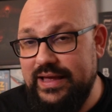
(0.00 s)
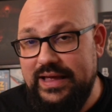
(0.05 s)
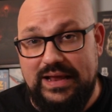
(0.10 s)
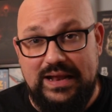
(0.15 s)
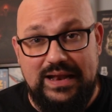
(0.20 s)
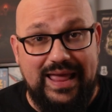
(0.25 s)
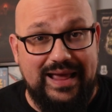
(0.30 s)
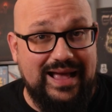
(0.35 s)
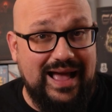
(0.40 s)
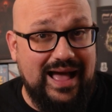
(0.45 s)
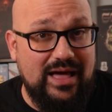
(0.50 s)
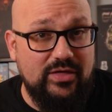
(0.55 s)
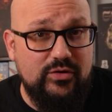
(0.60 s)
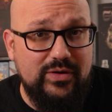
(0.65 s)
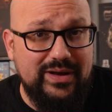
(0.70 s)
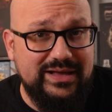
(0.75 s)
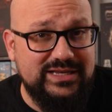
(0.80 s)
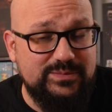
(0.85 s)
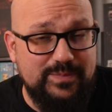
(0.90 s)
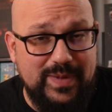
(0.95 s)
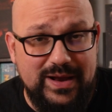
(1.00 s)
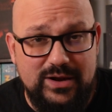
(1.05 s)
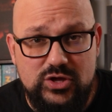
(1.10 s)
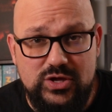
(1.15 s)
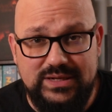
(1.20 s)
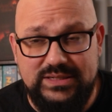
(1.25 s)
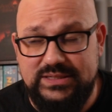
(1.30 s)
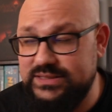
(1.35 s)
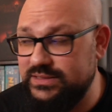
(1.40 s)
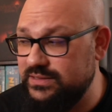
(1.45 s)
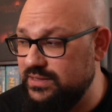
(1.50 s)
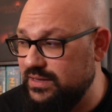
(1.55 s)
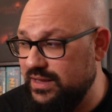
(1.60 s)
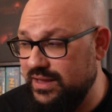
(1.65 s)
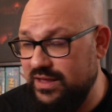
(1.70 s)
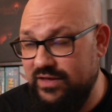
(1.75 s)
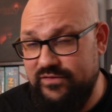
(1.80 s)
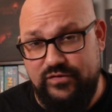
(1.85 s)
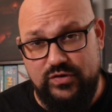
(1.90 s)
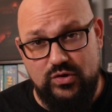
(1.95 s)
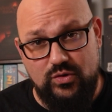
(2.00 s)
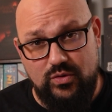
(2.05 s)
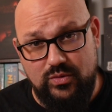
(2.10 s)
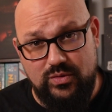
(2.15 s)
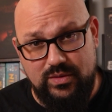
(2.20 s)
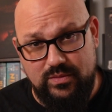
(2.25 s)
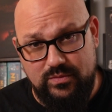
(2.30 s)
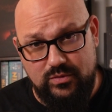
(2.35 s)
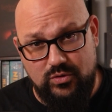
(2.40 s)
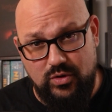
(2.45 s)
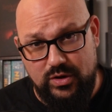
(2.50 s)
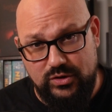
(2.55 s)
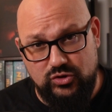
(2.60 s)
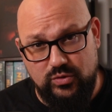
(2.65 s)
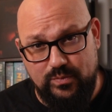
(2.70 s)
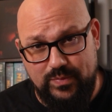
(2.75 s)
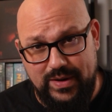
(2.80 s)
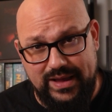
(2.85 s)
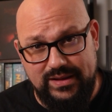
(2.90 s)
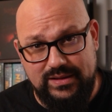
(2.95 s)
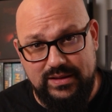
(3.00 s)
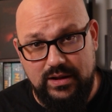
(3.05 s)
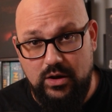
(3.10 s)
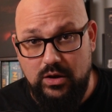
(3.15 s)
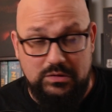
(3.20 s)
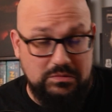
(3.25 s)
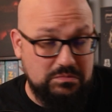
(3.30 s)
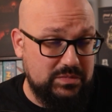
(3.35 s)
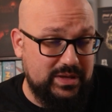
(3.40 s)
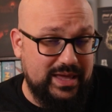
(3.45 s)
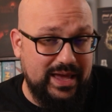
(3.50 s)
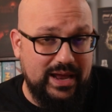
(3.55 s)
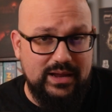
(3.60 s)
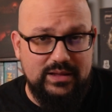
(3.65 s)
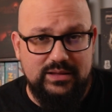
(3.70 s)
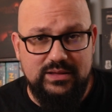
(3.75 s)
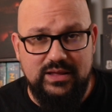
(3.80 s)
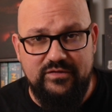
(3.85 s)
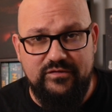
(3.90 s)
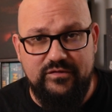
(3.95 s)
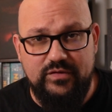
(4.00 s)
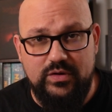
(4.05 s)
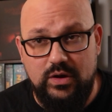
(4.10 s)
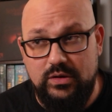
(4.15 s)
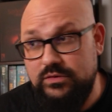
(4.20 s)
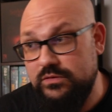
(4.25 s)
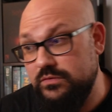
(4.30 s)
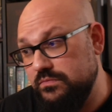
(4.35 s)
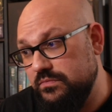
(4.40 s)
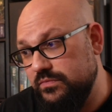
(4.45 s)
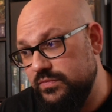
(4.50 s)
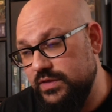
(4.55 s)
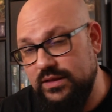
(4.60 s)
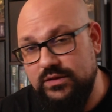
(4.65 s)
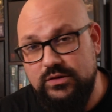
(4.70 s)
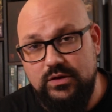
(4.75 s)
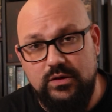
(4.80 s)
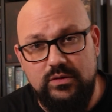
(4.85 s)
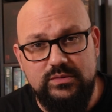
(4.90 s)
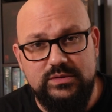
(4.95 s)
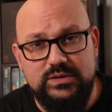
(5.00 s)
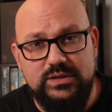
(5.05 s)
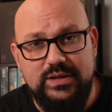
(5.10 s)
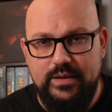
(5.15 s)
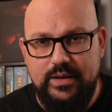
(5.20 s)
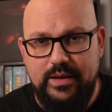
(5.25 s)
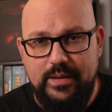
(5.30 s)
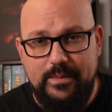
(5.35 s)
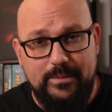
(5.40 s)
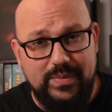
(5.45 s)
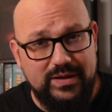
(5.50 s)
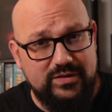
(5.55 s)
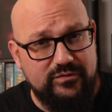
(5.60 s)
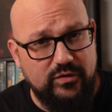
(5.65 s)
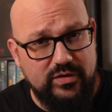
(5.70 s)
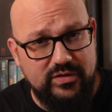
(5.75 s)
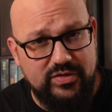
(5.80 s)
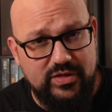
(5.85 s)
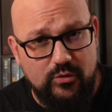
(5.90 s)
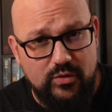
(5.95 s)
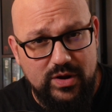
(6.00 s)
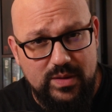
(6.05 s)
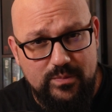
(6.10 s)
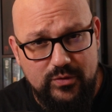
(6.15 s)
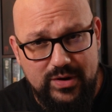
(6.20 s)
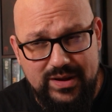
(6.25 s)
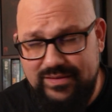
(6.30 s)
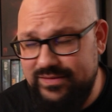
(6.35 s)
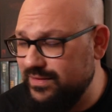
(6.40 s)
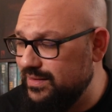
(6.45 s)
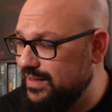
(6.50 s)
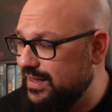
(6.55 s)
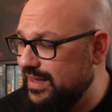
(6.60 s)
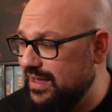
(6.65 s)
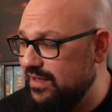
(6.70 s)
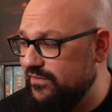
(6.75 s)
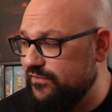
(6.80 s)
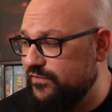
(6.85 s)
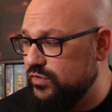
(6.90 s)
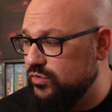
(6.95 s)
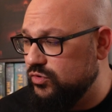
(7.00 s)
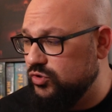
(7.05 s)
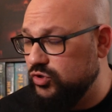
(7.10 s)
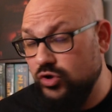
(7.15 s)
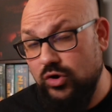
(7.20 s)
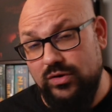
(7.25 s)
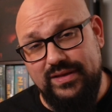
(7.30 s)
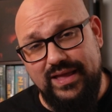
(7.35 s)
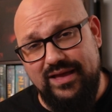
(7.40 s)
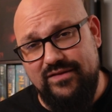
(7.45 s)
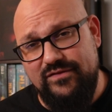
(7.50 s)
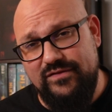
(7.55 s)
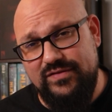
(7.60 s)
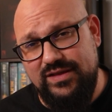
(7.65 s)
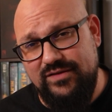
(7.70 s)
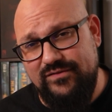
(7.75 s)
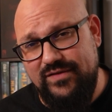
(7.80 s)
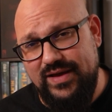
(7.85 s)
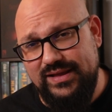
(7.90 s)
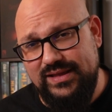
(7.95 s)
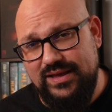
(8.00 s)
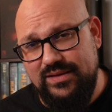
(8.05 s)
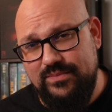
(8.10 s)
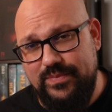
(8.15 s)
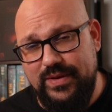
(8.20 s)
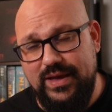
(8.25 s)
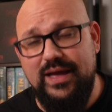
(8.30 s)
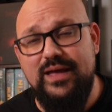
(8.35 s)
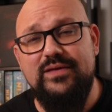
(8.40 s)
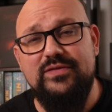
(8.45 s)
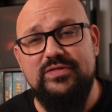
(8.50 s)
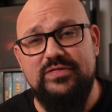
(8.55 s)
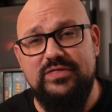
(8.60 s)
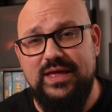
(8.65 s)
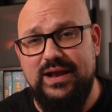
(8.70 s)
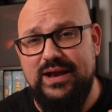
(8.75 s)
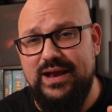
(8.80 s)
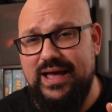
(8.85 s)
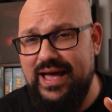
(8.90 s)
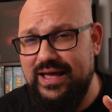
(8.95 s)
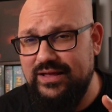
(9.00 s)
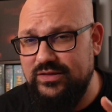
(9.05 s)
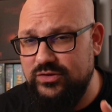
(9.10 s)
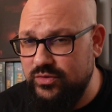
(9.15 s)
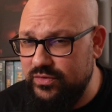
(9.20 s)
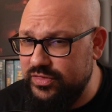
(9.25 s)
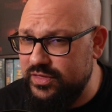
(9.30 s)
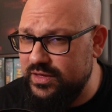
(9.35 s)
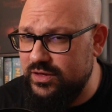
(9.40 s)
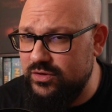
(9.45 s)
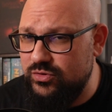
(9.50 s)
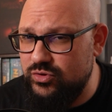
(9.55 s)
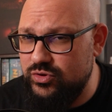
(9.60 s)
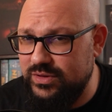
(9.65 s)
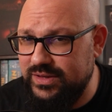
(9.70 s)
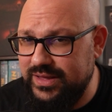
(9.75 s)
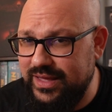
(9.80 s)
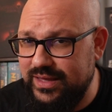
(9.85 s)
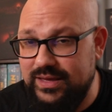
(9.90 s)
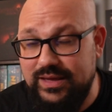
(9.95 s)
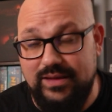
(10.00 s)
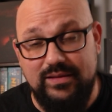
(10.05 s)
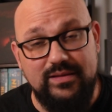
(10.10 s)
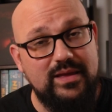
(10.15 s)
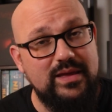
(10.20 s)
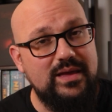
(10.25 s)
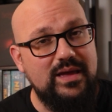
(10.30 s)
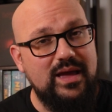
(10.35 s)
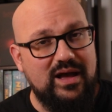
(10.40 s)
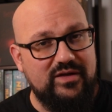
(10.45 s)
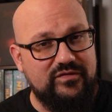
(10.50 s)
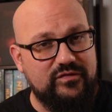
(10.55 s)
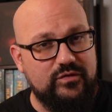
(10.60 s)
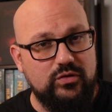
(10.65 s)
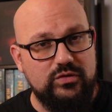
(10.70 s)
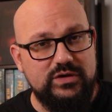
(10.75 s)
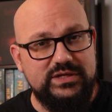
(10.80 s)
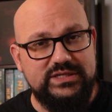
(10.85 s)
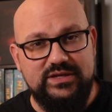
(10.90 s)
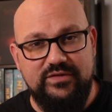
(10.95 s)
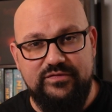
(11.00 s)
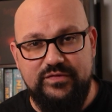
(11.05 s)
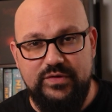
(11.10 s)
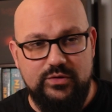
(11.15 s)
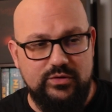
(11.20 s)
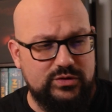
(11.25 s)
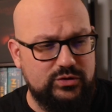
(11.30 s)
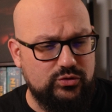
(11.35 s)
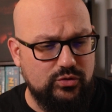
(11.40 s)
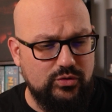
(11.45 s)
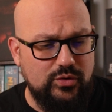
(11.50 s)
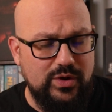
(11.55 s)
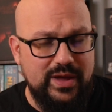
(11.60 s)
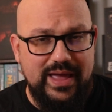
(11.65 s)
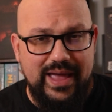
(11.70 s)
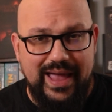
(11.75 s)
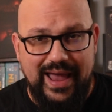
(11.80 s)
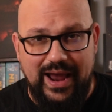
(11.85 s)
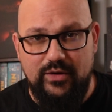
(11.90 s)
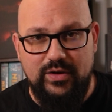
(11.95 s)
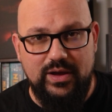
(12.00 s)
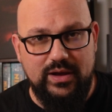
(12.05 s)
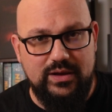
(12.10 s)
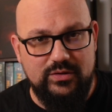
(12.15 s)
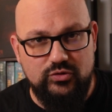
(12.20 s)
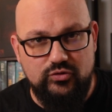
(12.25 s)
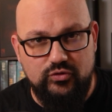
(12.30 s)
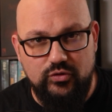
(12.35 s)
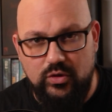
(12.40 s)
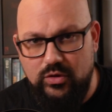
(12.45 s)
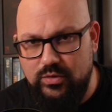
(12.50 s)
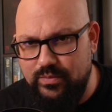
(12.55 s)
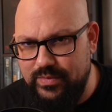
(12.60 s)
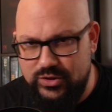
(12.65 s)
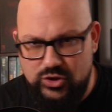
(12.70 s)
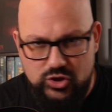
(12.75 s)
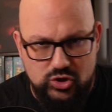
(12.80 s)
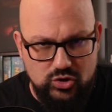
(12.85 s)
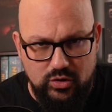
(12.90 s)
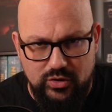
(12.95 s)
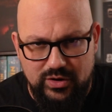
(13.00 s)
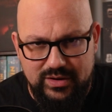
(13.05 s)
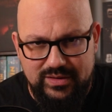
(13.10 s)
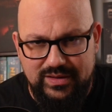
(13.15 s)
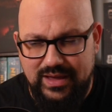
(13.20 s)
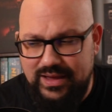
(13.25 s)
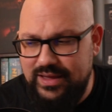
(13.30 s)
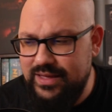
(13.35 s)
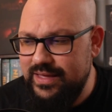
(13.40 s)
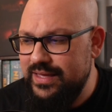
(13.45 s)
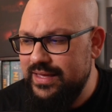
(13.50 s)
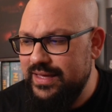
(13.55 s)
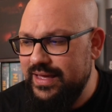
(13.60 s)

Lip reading: like other expansions. If you're going to play it a lot, get it. If not, then don't. But for the reprint, if you don't have Divide Impera, then I do think you should take it. Of course, if you're to area control majority,